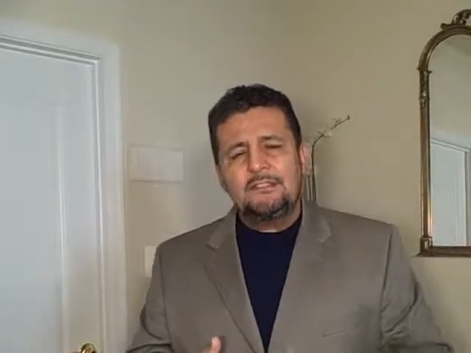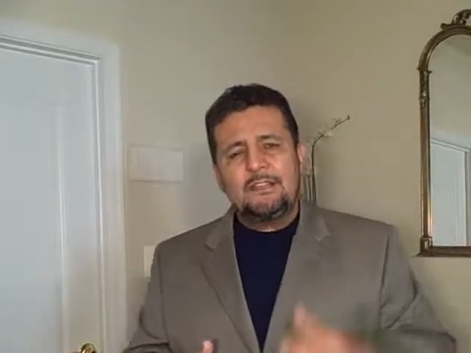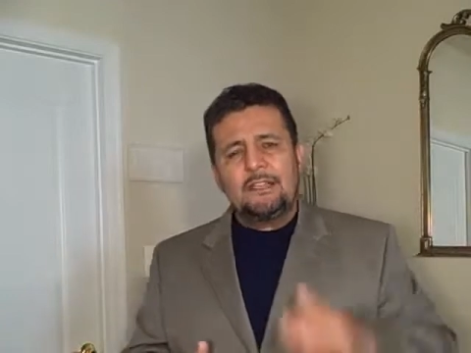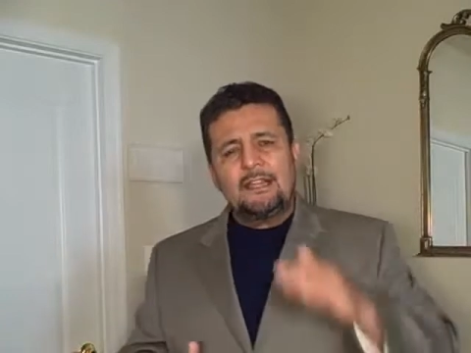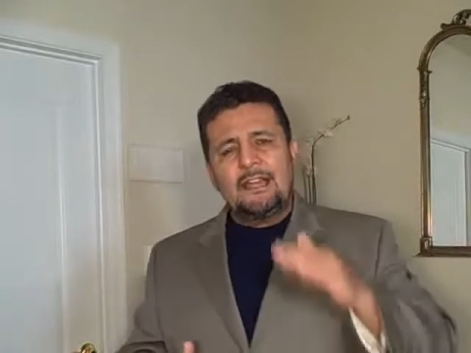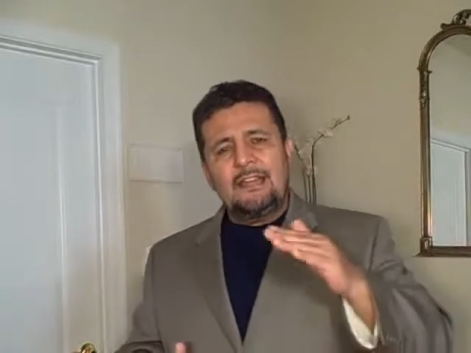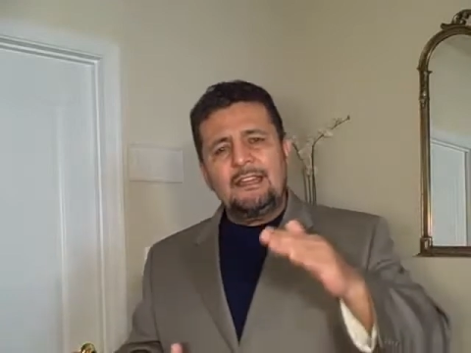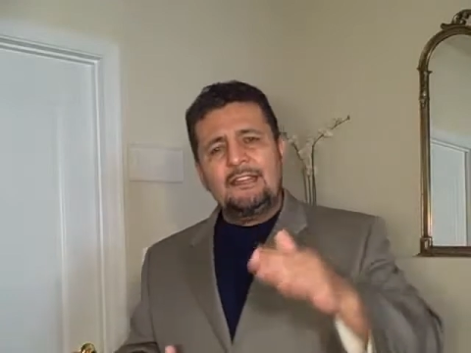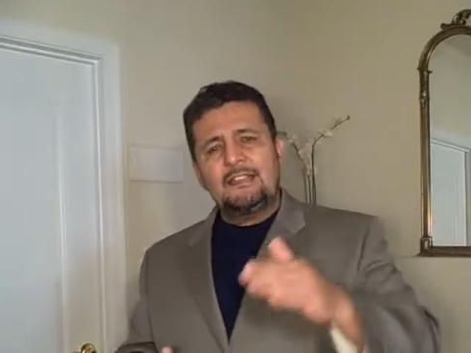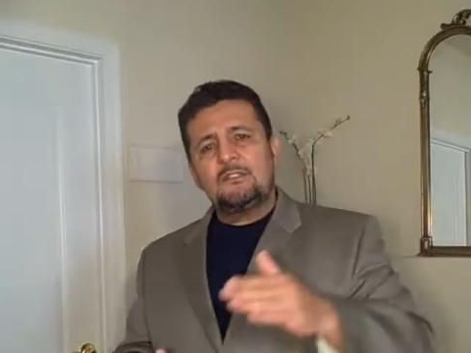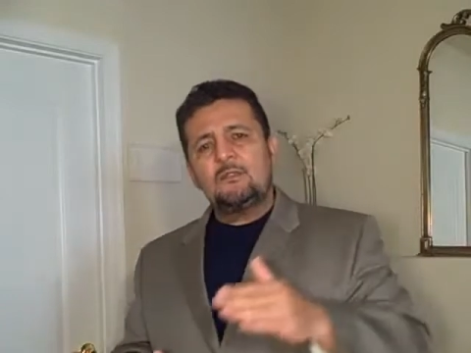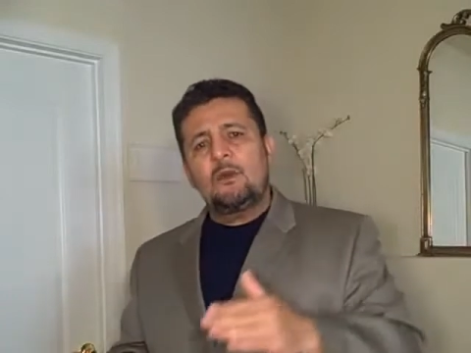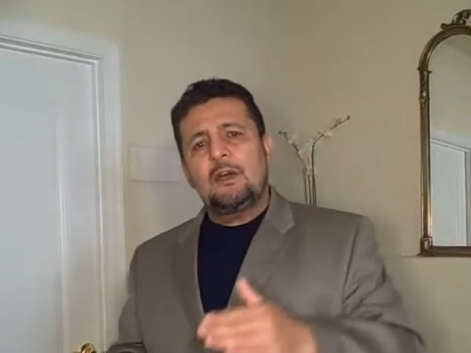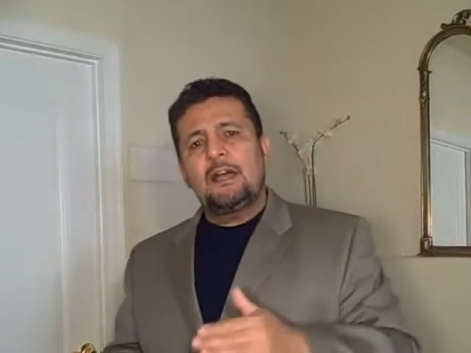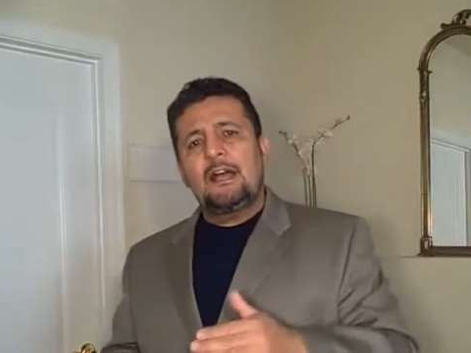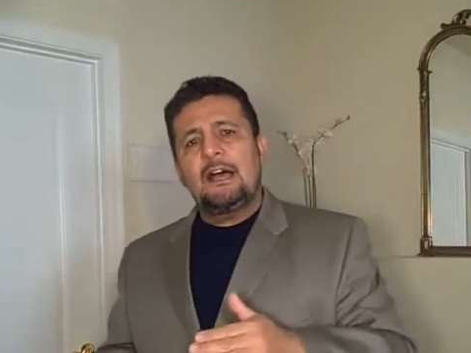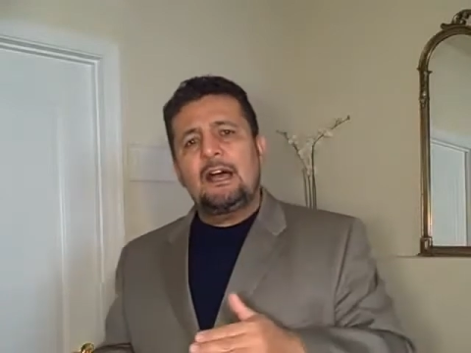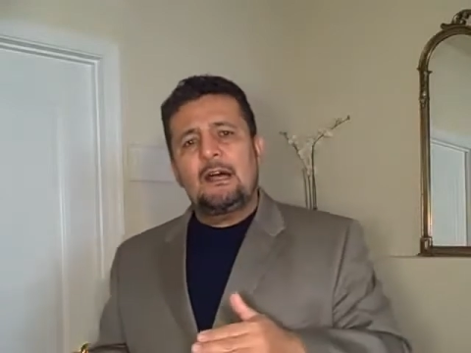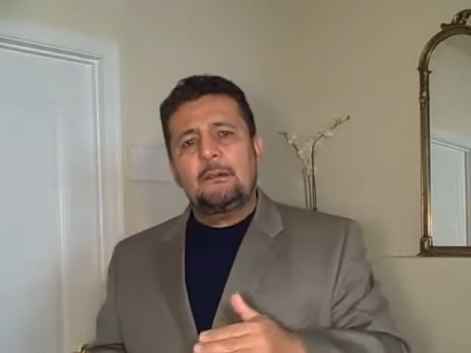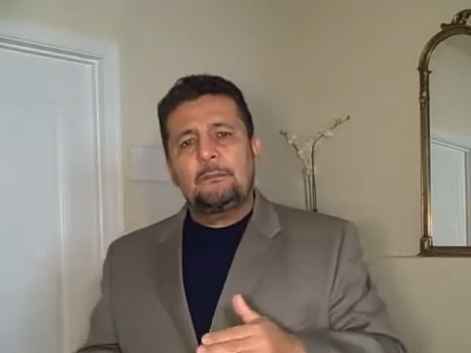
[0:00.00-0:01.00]
So regardless
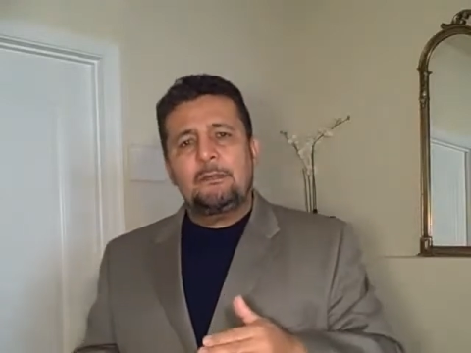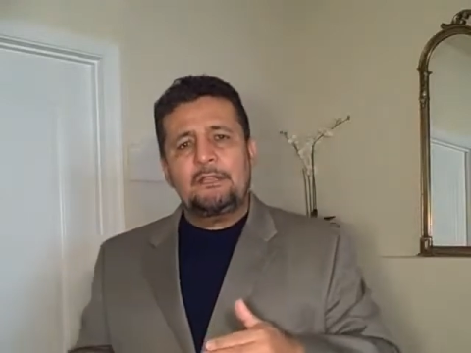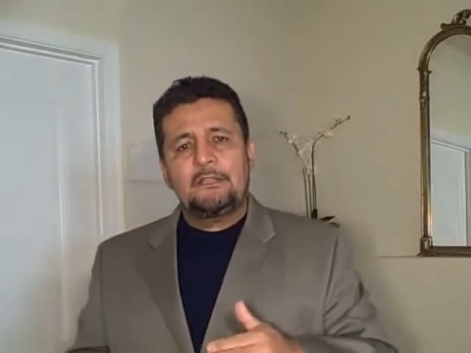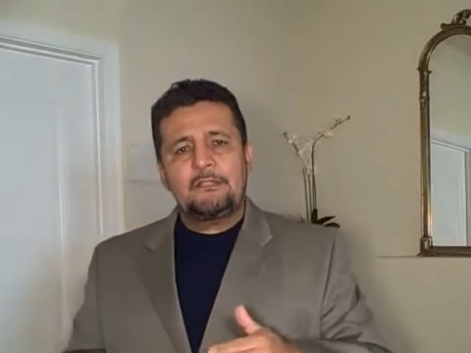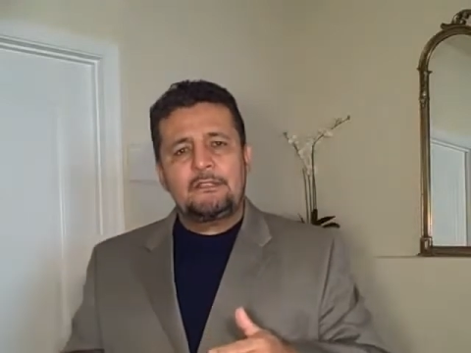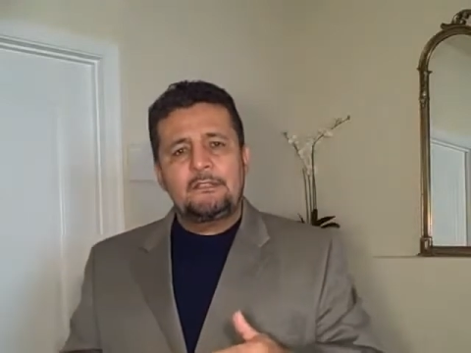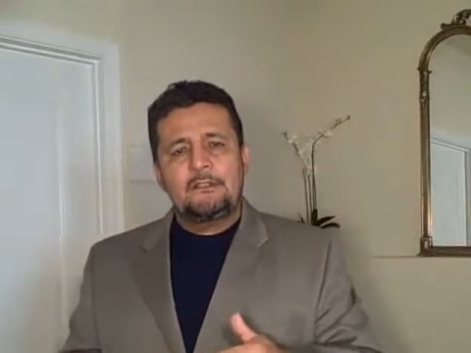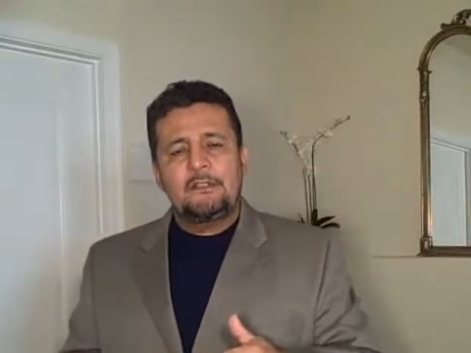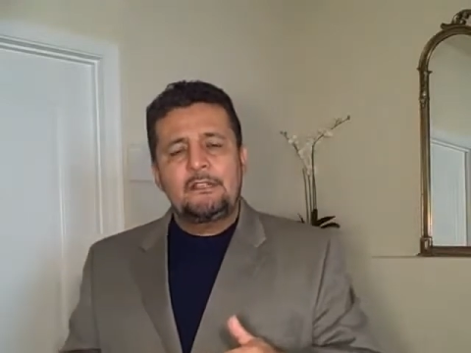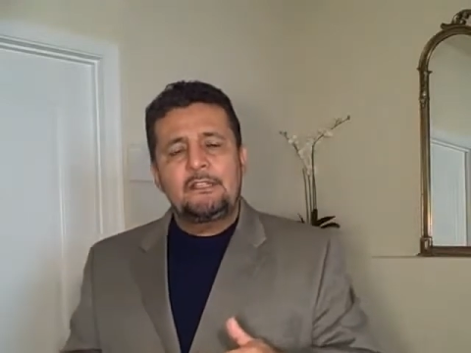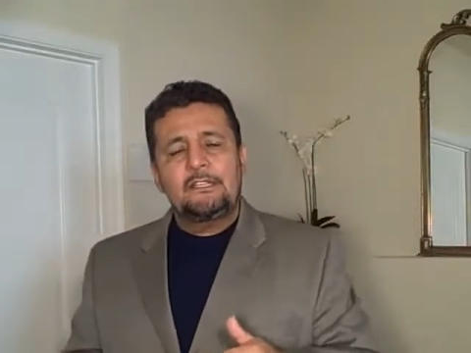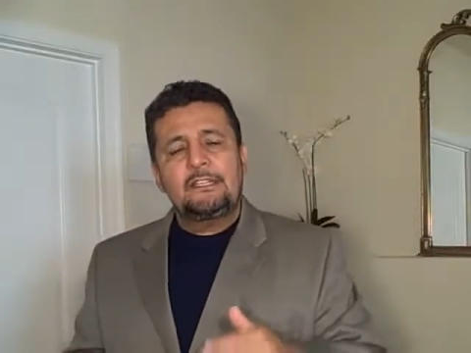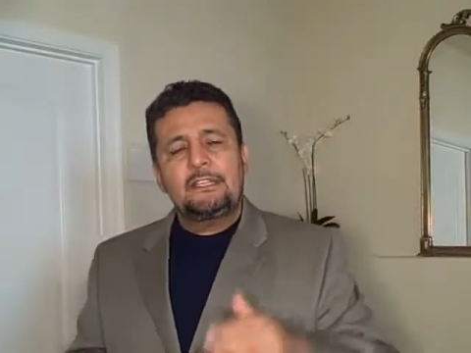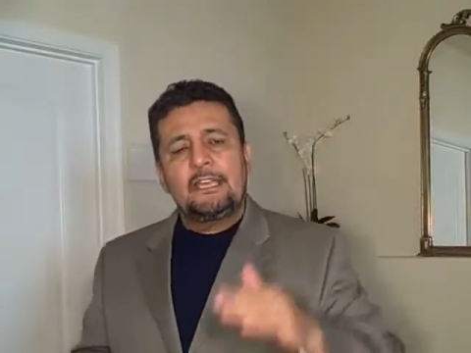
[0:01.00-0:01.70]
what happens,